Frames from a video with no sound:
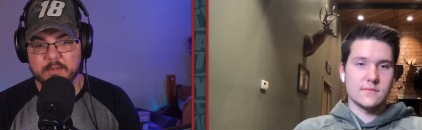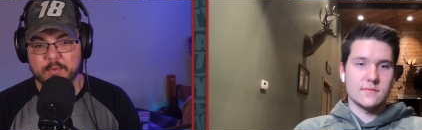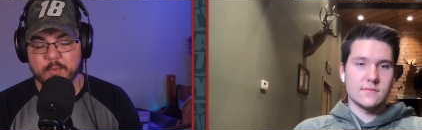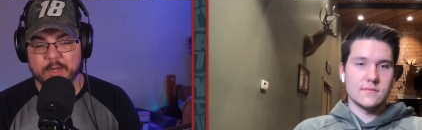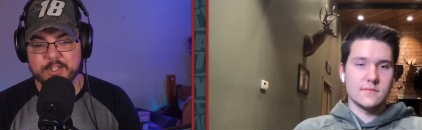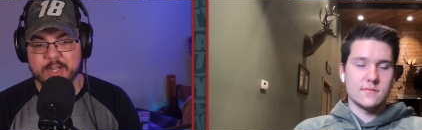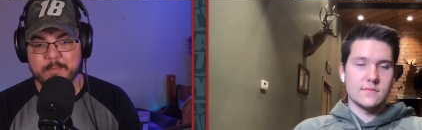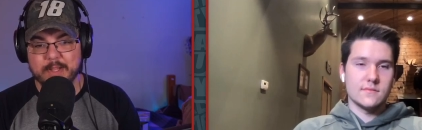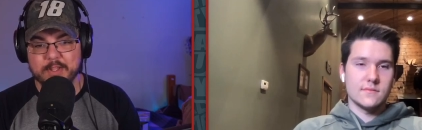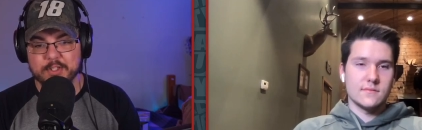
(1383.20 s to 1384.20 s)
Speaker 1: when Ricochet
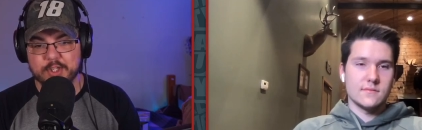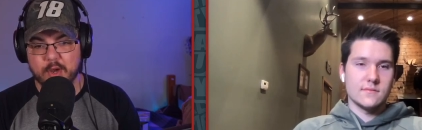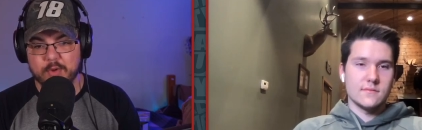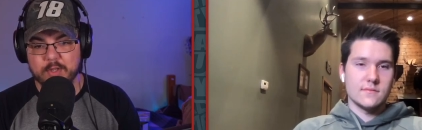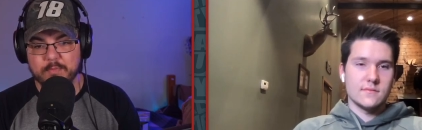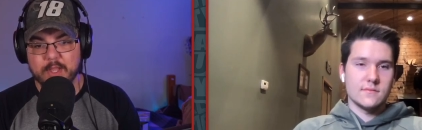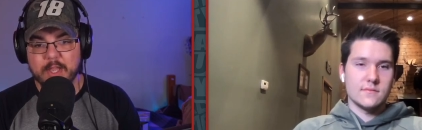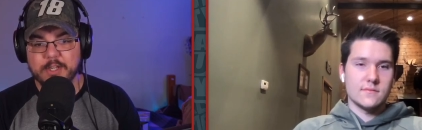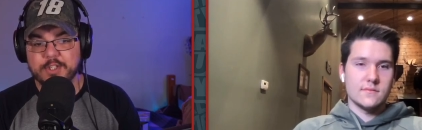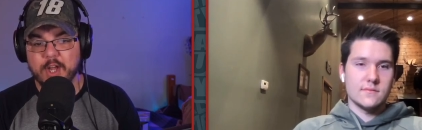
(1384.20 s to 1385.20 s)
made the joke.
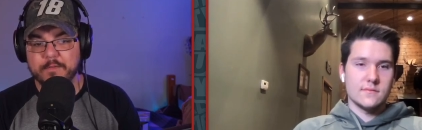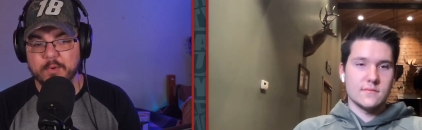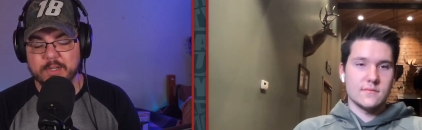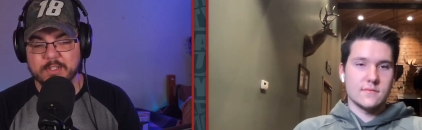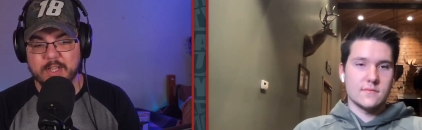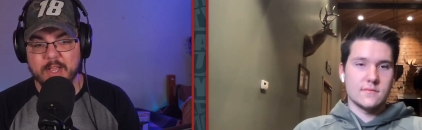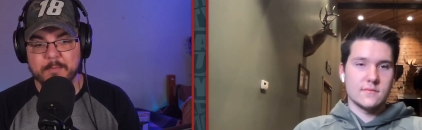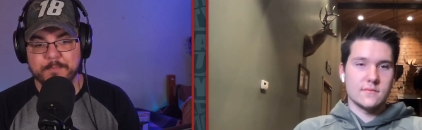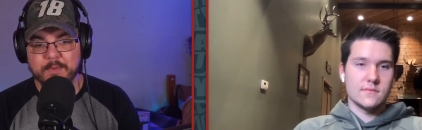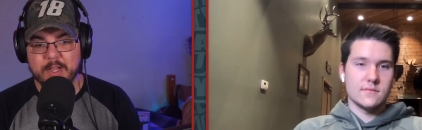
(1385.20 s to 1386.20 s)
He shoved Ricochet,
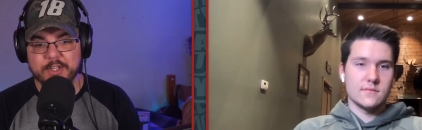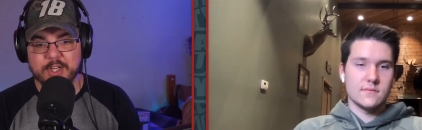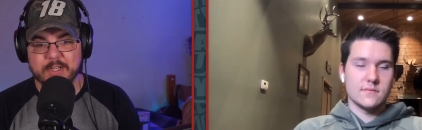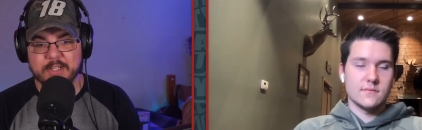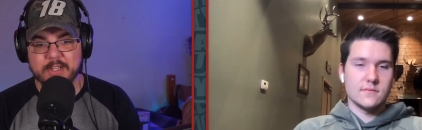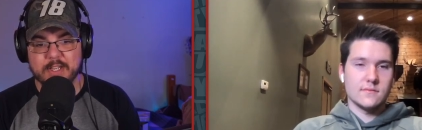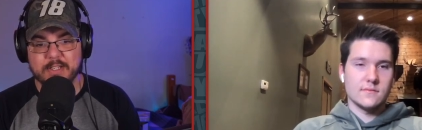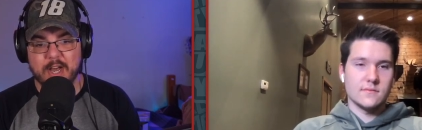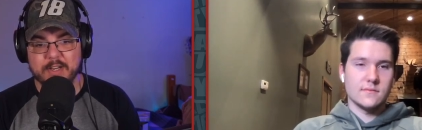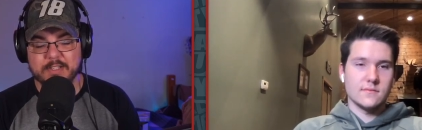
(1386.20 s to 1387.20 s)
and Ashante the
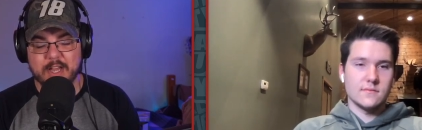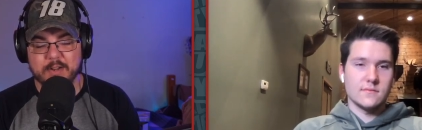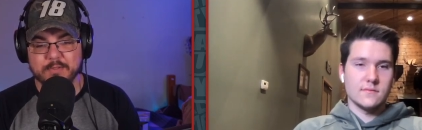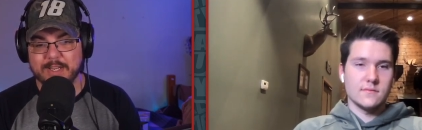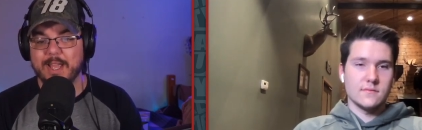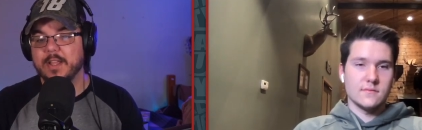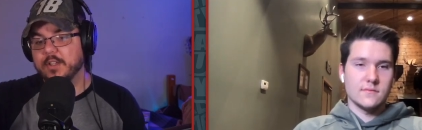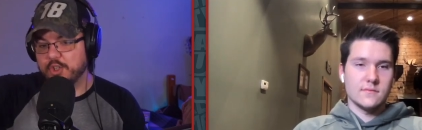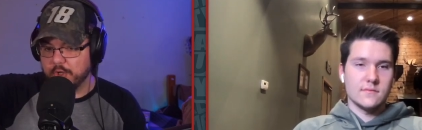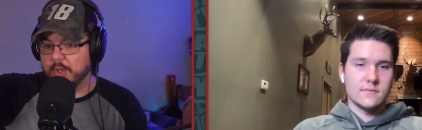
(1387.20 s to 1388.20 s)
Adonis kind of was like, hey,
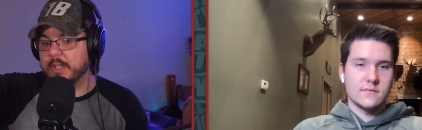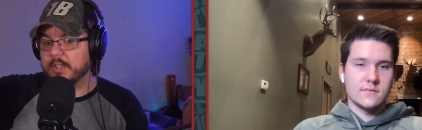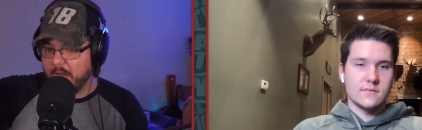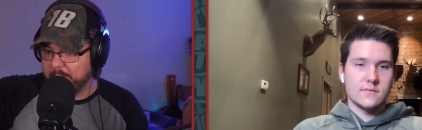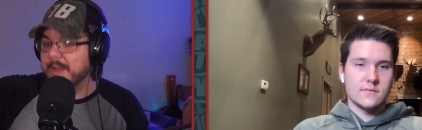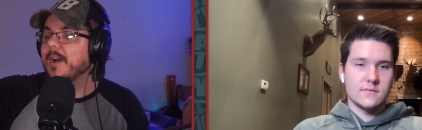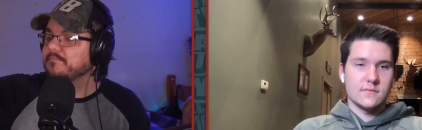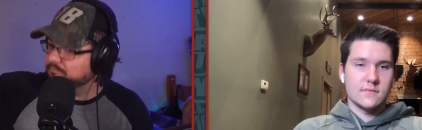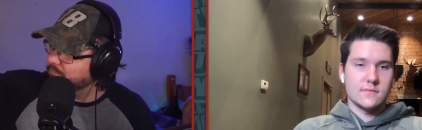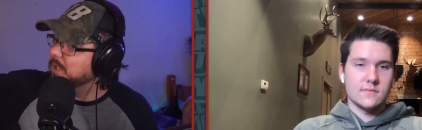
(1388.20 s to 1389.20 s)
cool it, calm down,
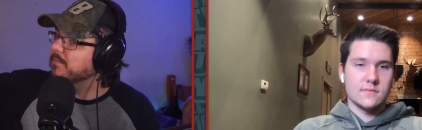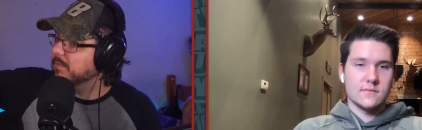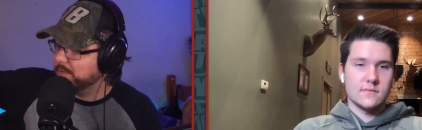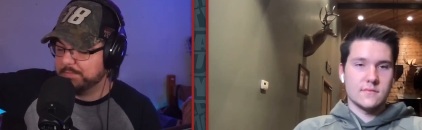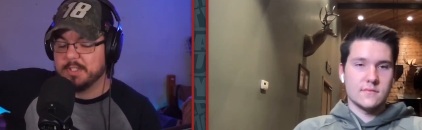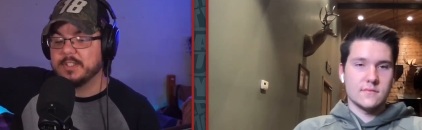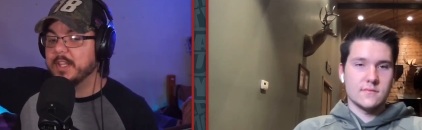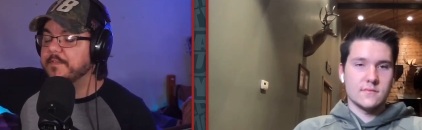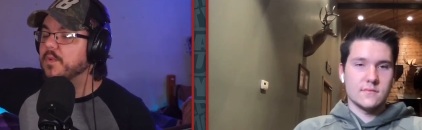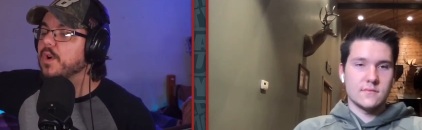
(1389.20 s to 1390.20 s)
Let, let's
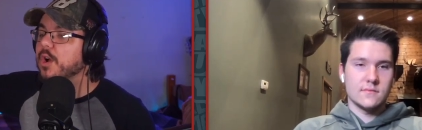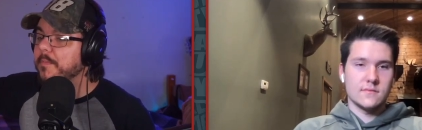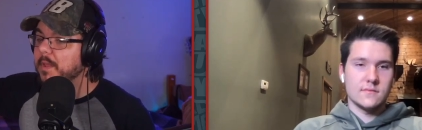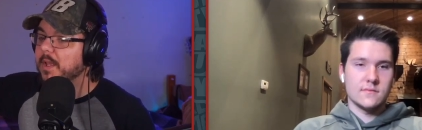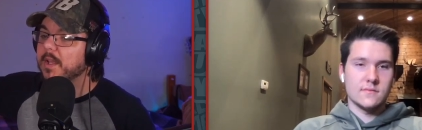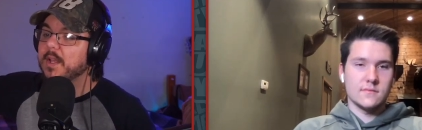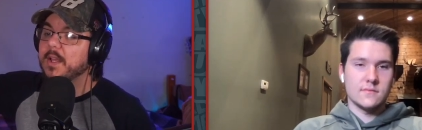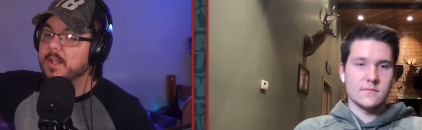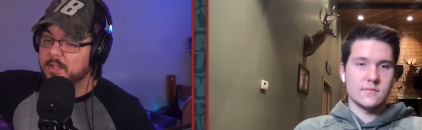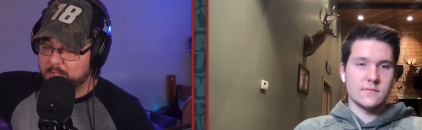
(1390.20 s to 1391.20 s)
leave the room
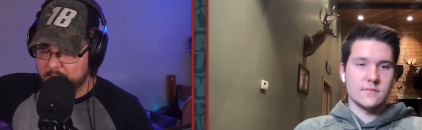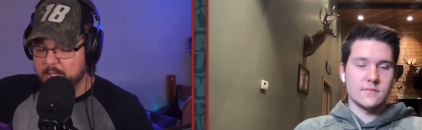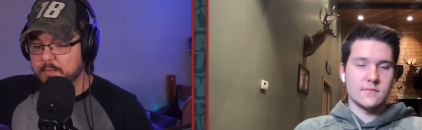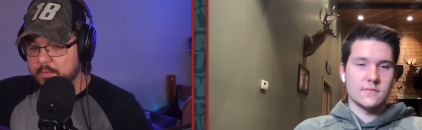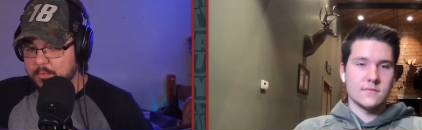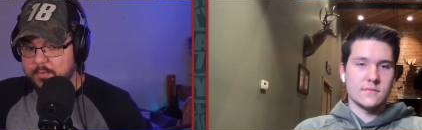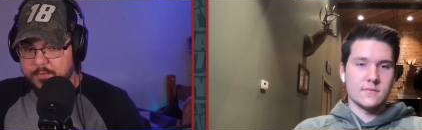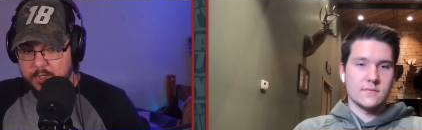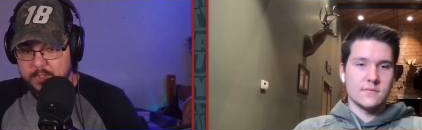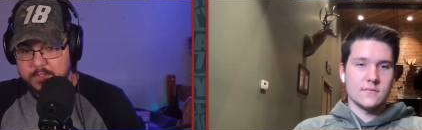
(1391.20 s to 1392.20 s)
and we'll, we'll
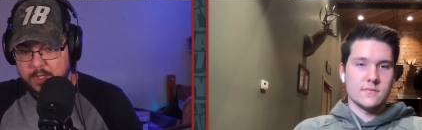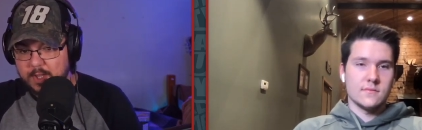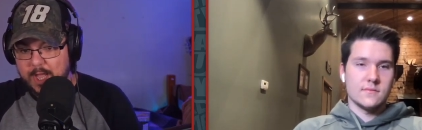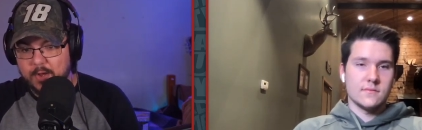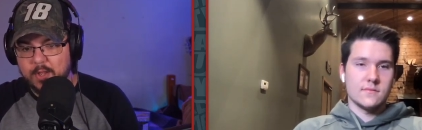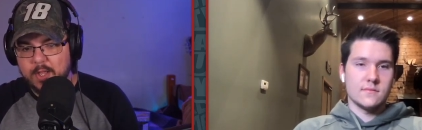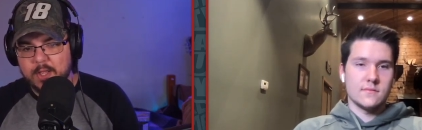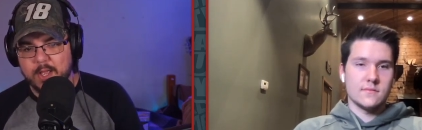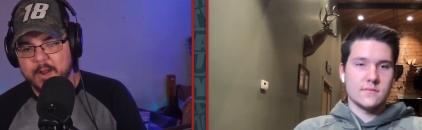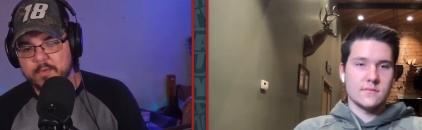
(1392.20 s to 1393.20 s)
figure this all out.
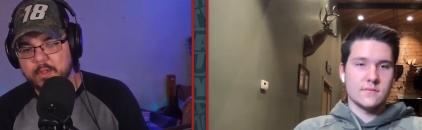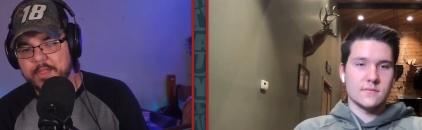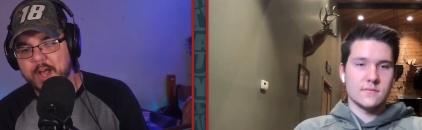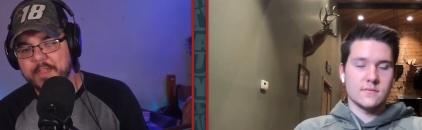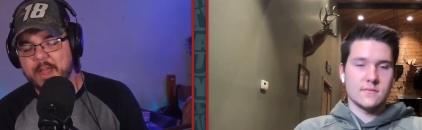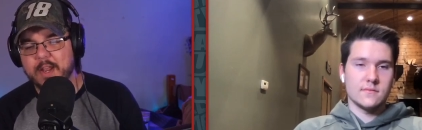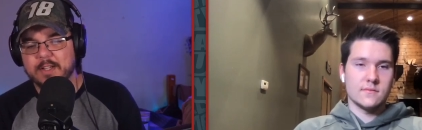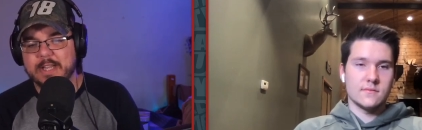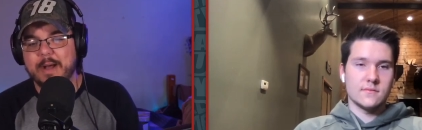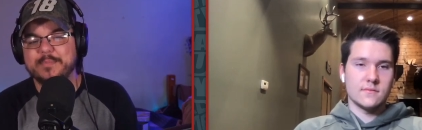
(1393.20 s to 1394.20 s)
Everyone thought that
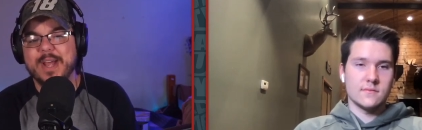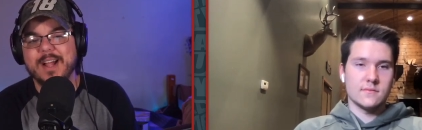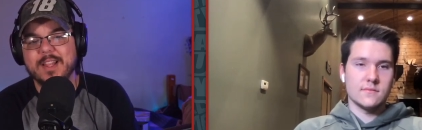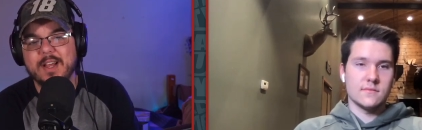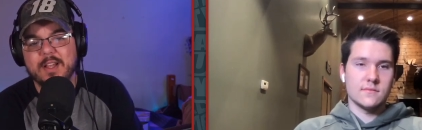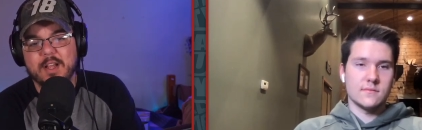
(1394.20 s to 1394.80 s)
Top Dolla